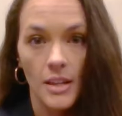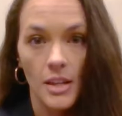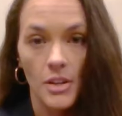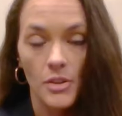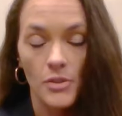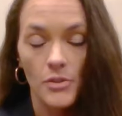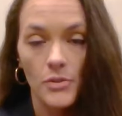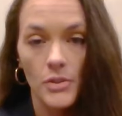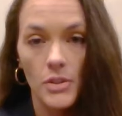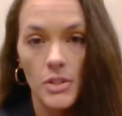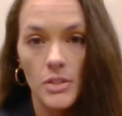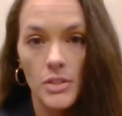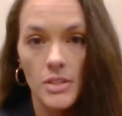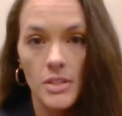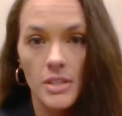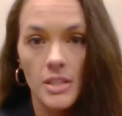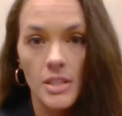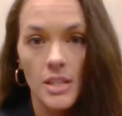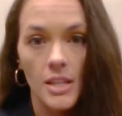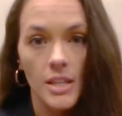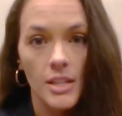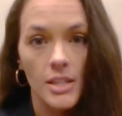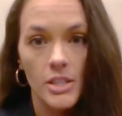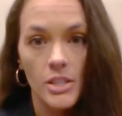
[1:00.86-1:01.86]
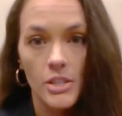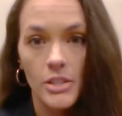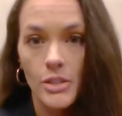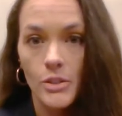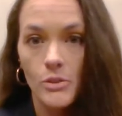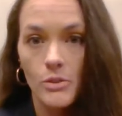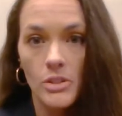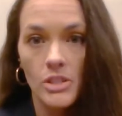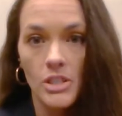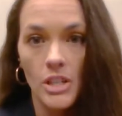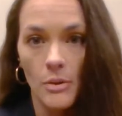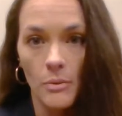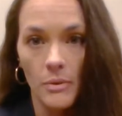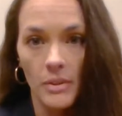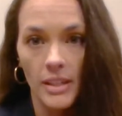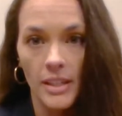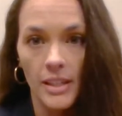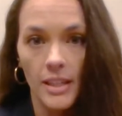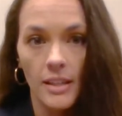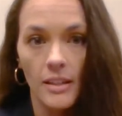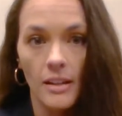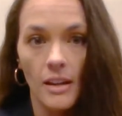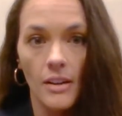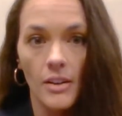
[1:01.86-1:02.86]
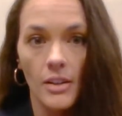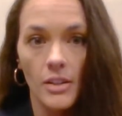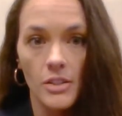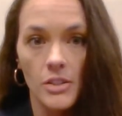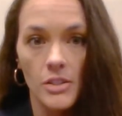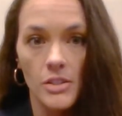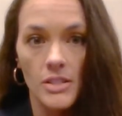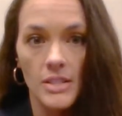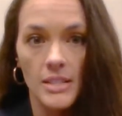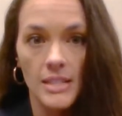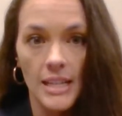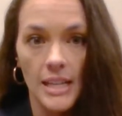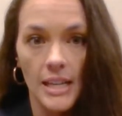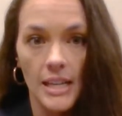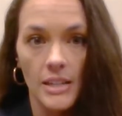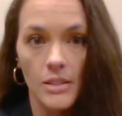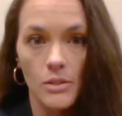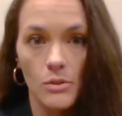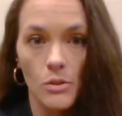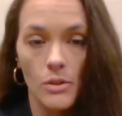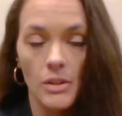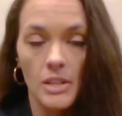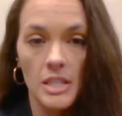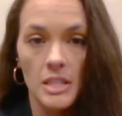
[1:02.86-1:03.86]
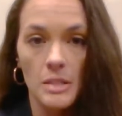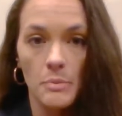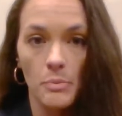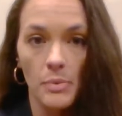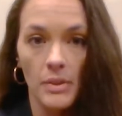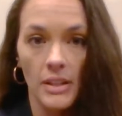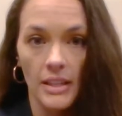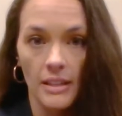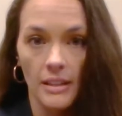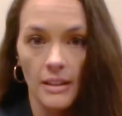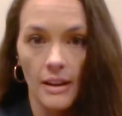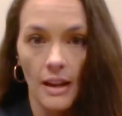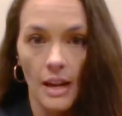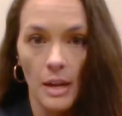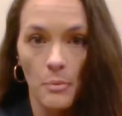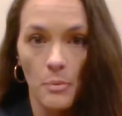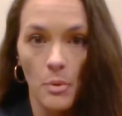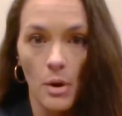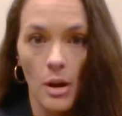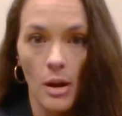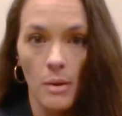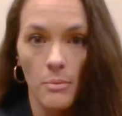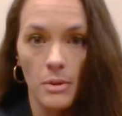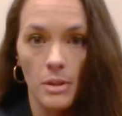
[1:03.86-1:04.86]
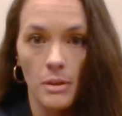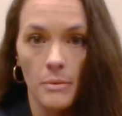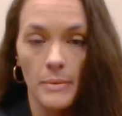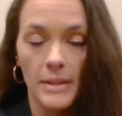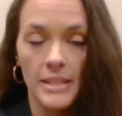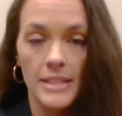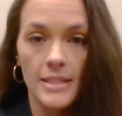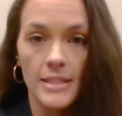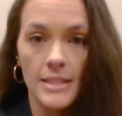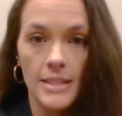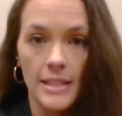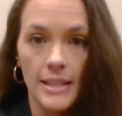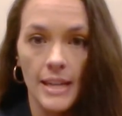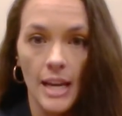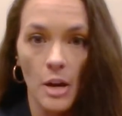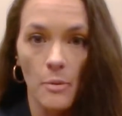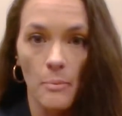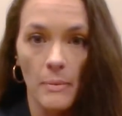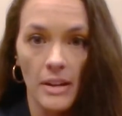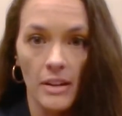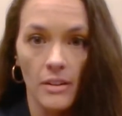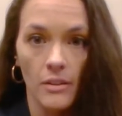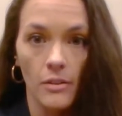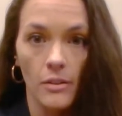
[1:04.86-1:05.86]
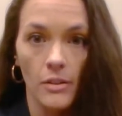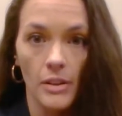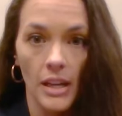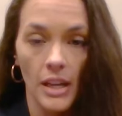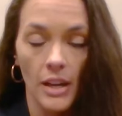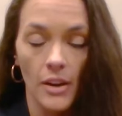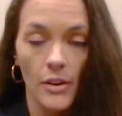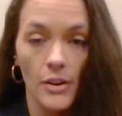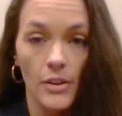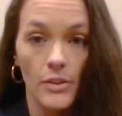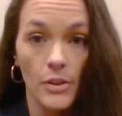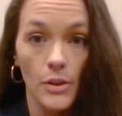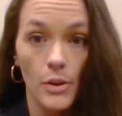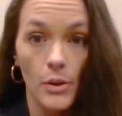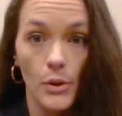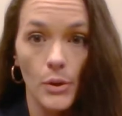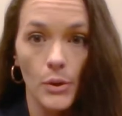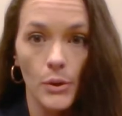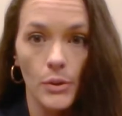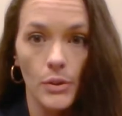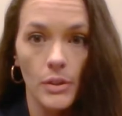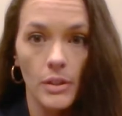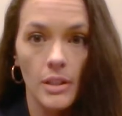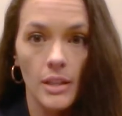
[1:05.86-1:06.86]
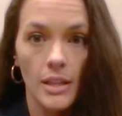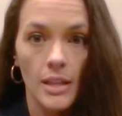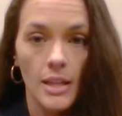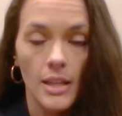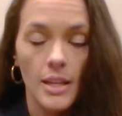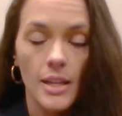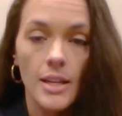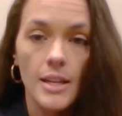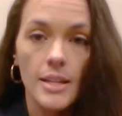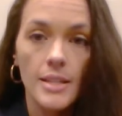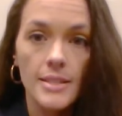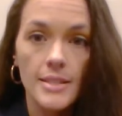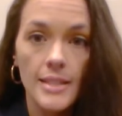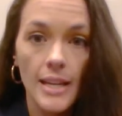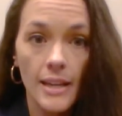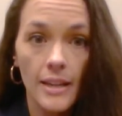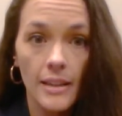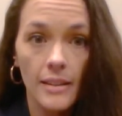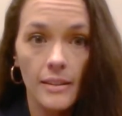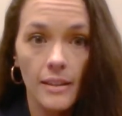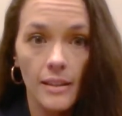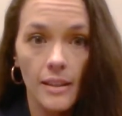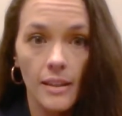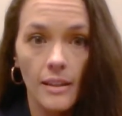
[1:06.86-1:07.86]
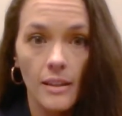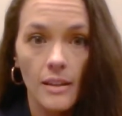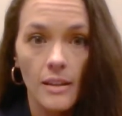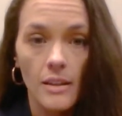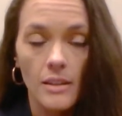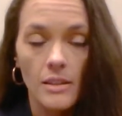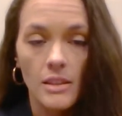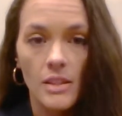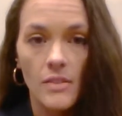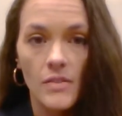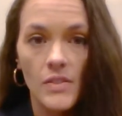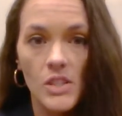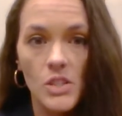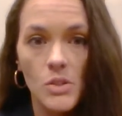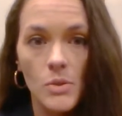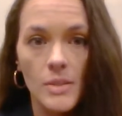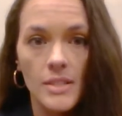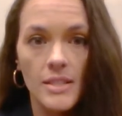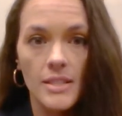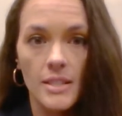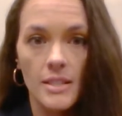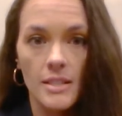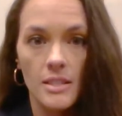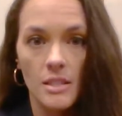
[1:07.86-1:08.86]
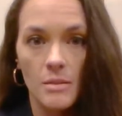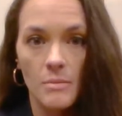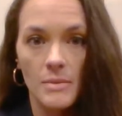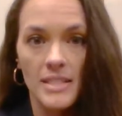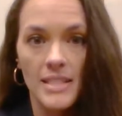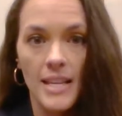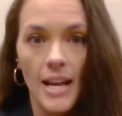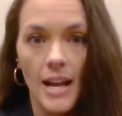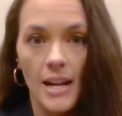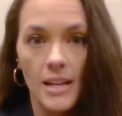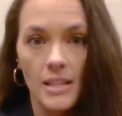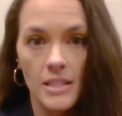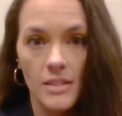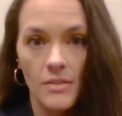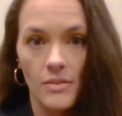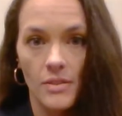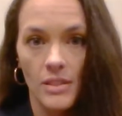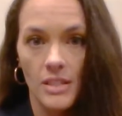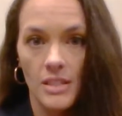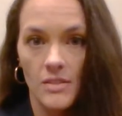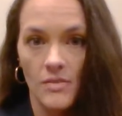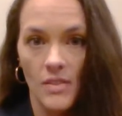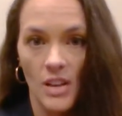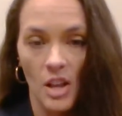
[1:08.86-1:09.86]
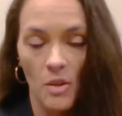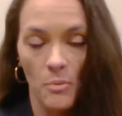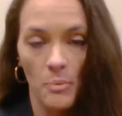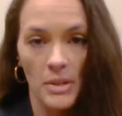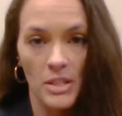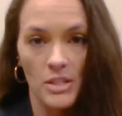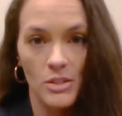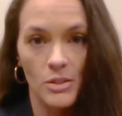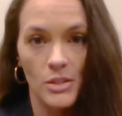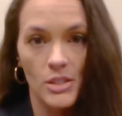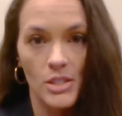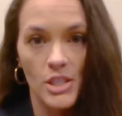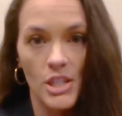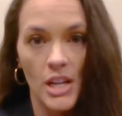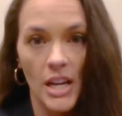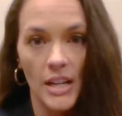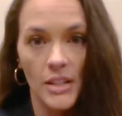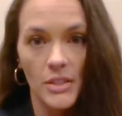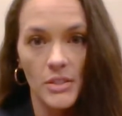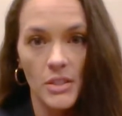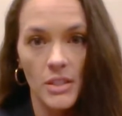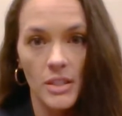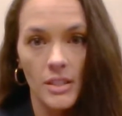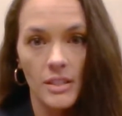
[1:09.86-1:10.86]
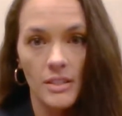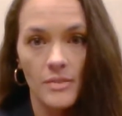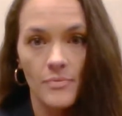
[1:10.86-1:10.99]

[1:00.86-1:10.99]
First, children generally cannot understand or explain an eye problem and seek out medical care on their own. Secondly, the visual system is actively developing during childhood.